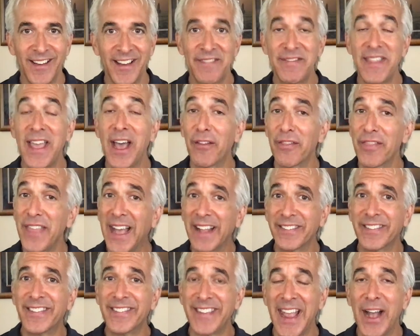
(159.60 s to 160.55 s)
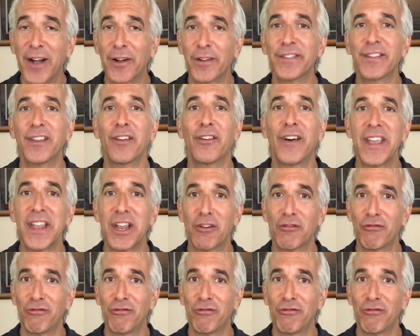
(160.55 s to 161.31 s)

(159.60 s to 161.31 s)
Now, that sounds like a